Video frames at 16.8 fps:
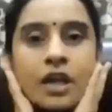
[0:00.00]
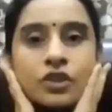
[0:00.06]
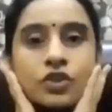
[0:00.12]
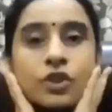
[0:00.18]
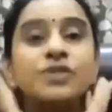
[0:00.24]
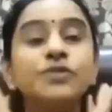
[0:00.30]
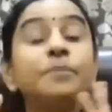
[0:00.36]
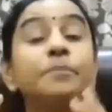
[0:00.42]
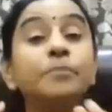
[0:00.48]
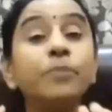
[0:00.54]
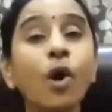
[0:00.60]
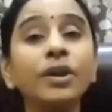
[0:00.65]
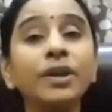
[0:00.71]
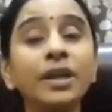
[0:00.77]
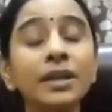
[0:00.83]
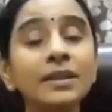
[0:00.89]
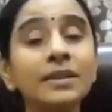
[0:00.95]
So it's
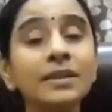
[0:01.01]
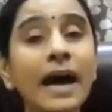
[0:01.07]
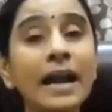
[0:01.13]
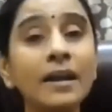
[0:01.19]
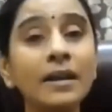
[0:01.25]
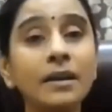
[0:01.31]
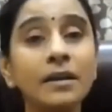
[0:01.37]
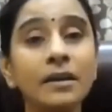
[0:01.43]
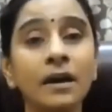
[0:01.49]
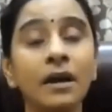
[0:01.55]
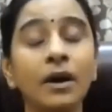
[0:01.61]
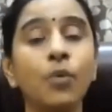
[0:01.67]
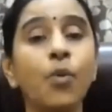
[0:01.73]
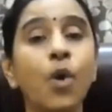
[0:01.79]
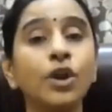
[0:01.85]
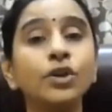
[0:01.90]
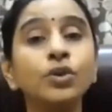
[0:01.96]
important that
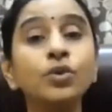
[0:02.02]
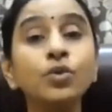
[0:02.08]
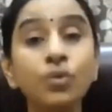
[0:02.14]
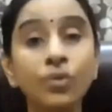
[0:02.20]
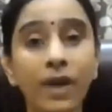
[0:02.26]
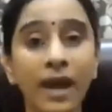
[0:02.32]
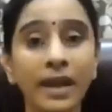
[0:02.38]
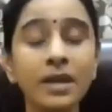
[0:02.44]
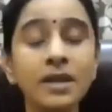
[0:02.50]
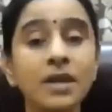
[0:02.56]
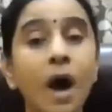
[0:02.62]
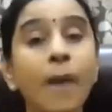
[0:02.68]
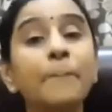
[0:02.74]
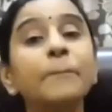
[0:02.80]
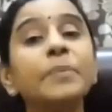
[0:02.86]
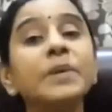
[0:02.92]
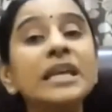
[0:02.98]
what you write
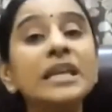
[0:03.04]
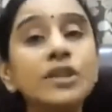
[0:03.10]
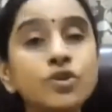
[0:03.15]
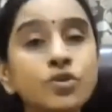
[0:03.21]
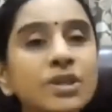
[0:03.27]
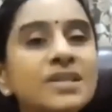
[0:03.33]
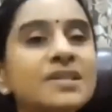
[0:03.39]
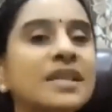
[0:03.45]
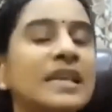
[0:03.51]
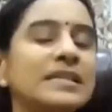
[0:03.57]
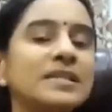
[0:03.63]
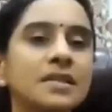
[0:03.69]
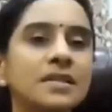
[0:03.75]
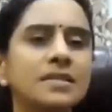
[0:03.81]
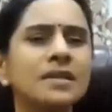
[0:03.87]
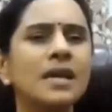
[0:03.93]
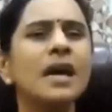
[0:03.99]
appeal to the
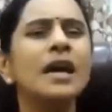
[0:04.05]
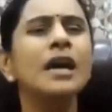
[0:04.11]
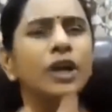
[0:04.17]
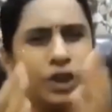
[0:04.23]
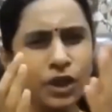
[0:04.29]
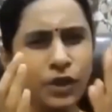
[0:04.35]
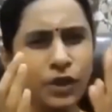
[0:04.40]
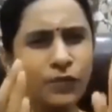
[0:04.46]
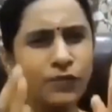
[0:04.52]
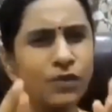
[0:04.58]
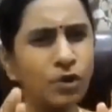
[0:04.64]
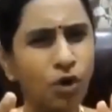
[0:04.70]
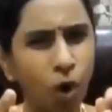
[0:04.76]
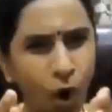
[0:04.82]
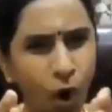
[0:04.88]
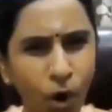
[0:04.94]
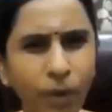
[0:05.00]
senses. Give
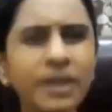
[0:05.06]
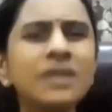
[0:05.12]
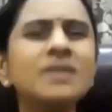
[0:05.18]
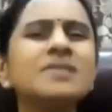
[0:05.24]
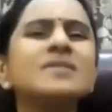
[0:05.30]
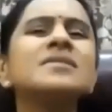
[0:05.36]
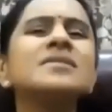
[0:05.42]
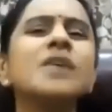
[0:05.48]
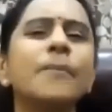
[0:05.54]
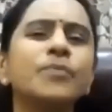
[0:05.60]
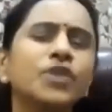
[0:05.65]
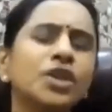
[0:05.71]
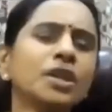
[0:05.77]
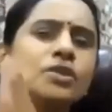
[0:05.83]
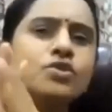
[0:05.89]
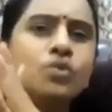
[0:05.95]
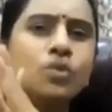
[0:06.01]
your audience
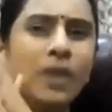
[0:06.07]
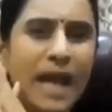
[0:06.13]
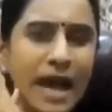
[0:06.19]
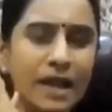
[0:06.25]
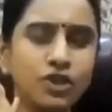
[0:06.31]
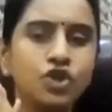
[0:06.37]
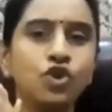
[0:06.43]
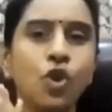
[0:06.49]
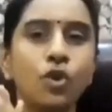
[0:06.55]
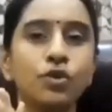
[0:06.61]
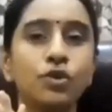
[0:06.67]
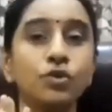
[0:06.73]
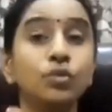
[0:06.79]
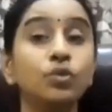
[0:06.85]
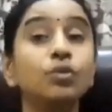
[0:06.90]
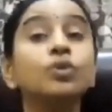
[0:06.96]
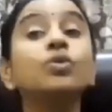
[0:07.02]
something to latch on
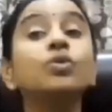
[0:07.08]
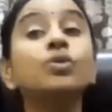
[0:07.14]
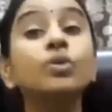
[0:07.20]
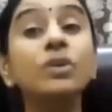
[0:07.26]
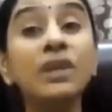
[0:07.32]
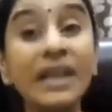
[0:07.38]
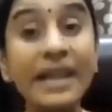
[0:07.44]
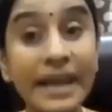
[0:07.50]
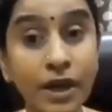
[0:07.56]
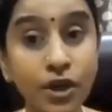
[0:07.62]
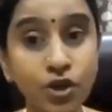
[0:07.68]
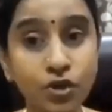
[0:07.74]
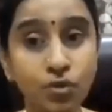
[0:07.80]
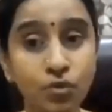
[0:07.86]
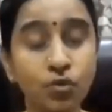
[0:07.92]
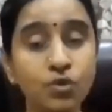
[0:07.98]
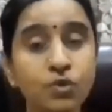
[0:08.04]
to relate
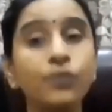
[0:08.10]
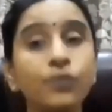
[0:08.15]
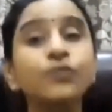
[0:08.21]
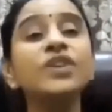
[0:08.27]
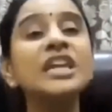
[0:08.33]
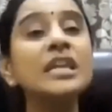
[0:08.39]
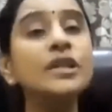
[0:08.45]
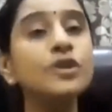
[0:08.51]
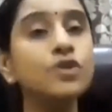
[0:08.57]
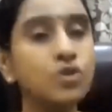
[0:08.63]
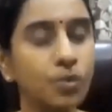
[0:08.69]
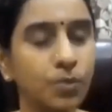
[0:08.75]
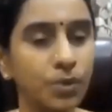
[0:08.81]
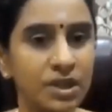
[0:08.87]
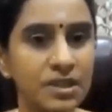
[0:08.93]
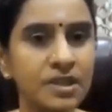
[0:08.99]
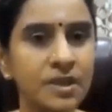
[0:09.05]
to feel
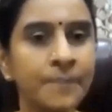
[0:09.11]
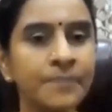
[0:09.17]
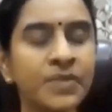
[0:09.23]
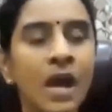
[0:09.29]
towards.